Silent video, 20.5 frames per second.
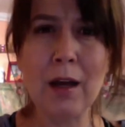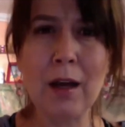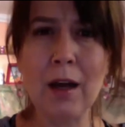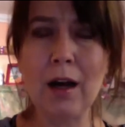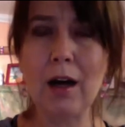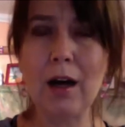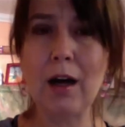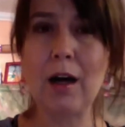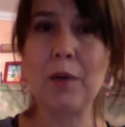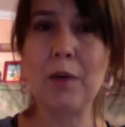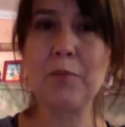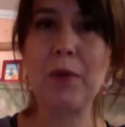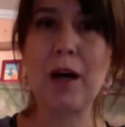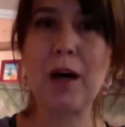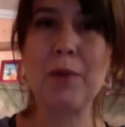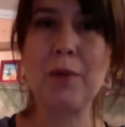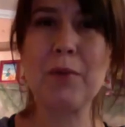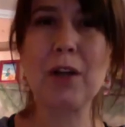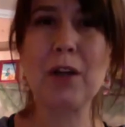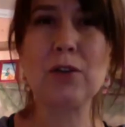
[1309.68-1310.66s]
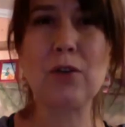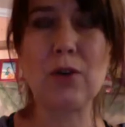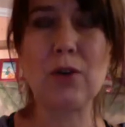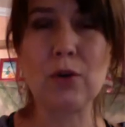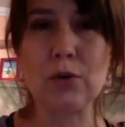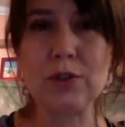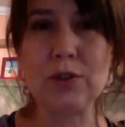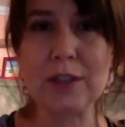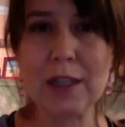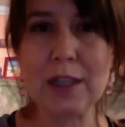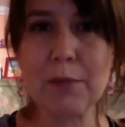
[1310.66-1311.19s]
I'm not going to
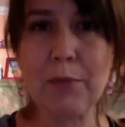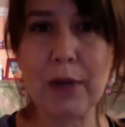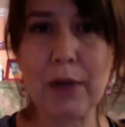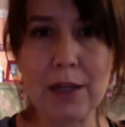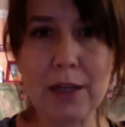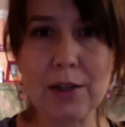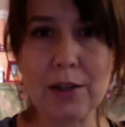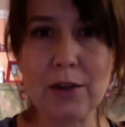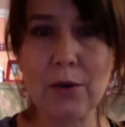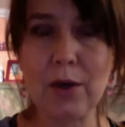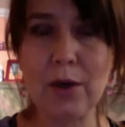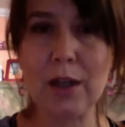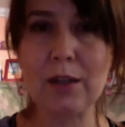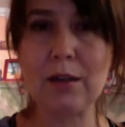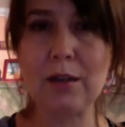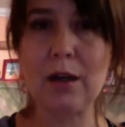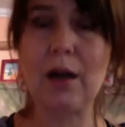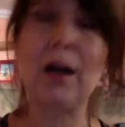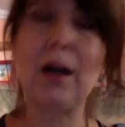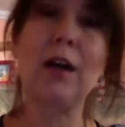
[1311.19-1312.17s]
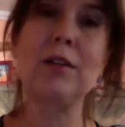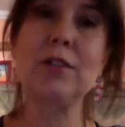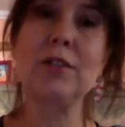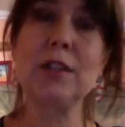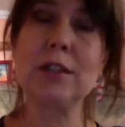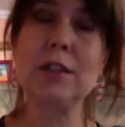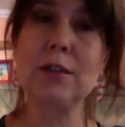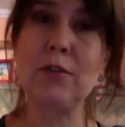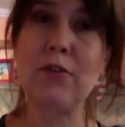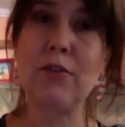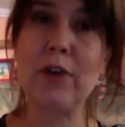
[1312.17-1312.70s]
go deeply into it,
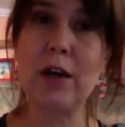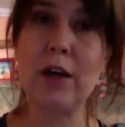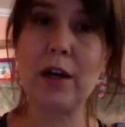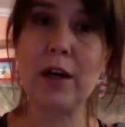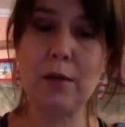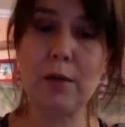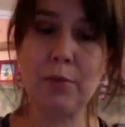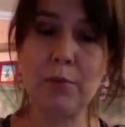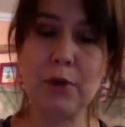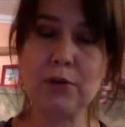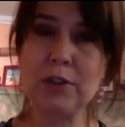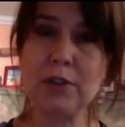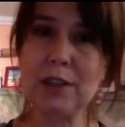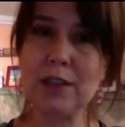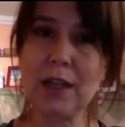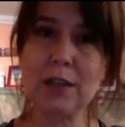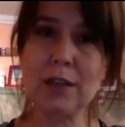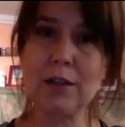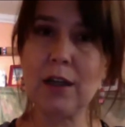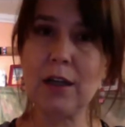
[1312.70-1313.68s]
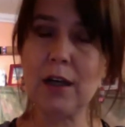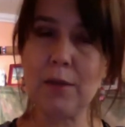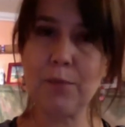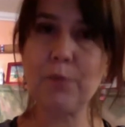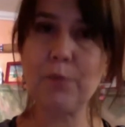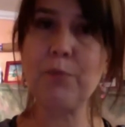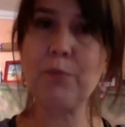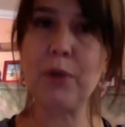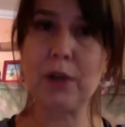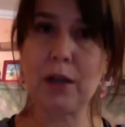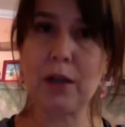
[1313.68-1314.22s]
because it's,
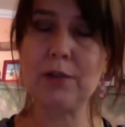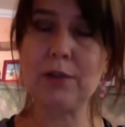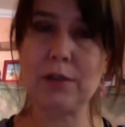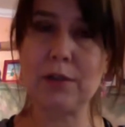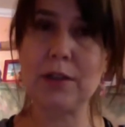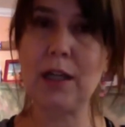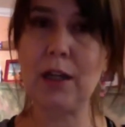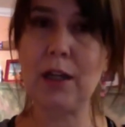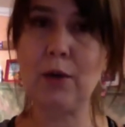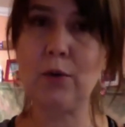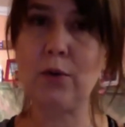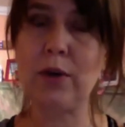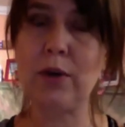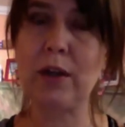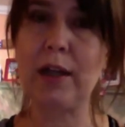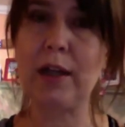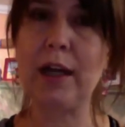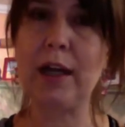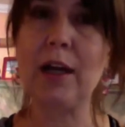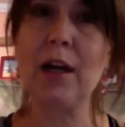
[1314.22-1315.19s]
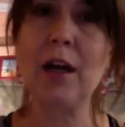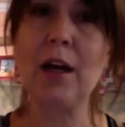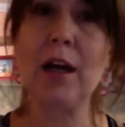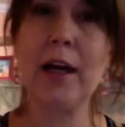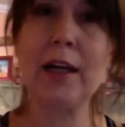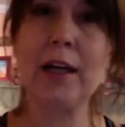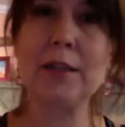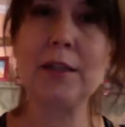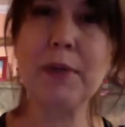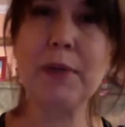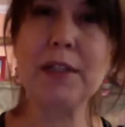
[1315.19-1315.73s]
but I'll just tell you quickly.
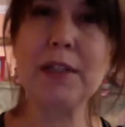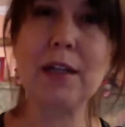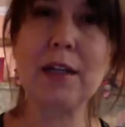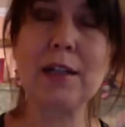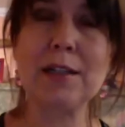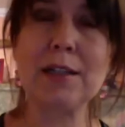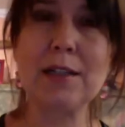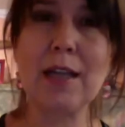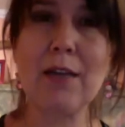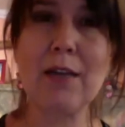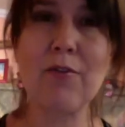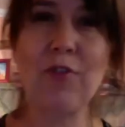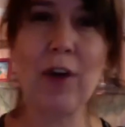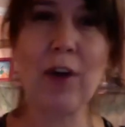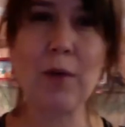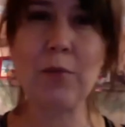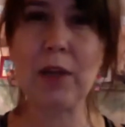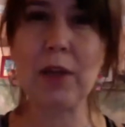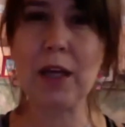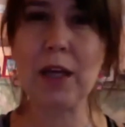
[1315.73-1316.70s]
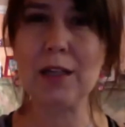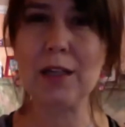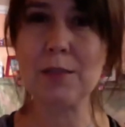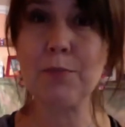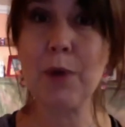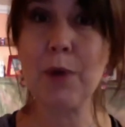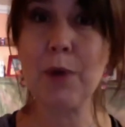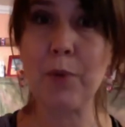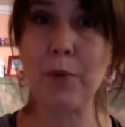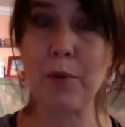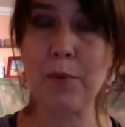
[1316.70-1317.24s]
It's basically the same family as
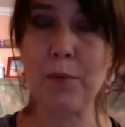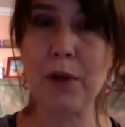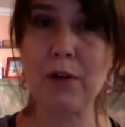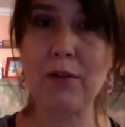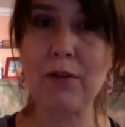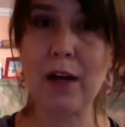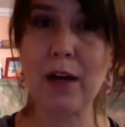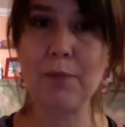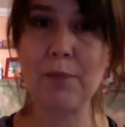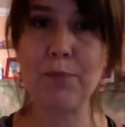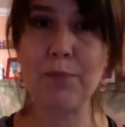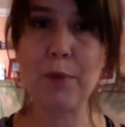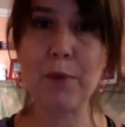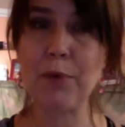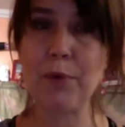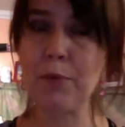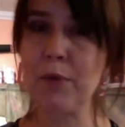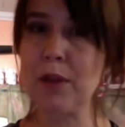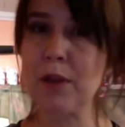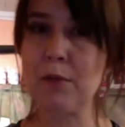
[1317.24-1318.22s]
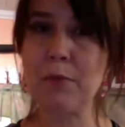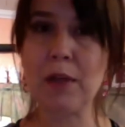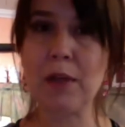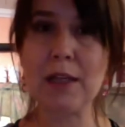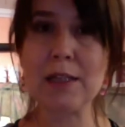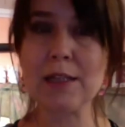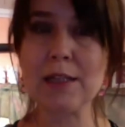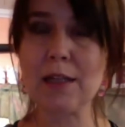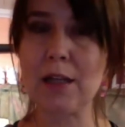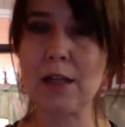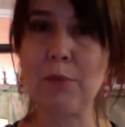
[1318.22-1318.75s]
peppermint, right? Peppermint and
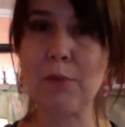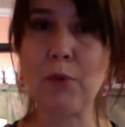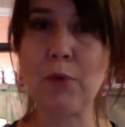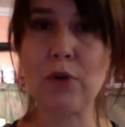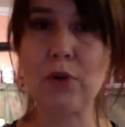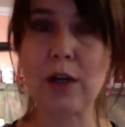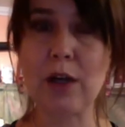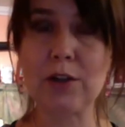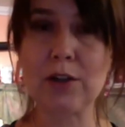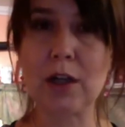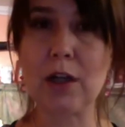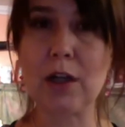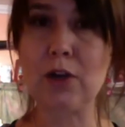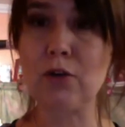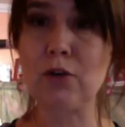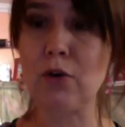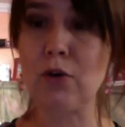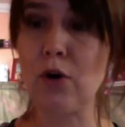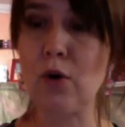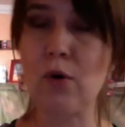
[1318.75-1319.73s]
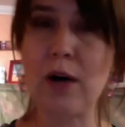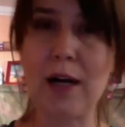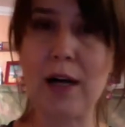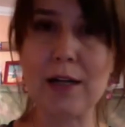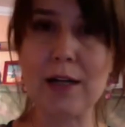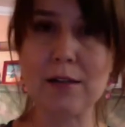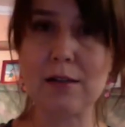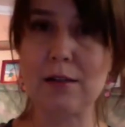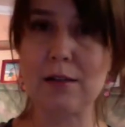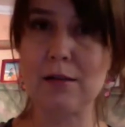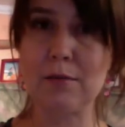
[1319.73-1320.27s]
Melissa, they both actually grow
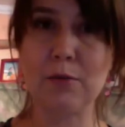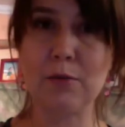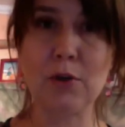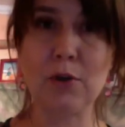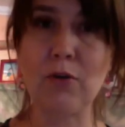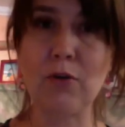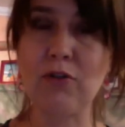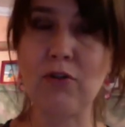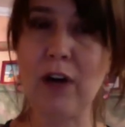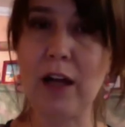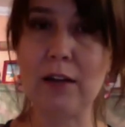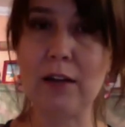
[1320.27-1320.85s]
as, you know, wild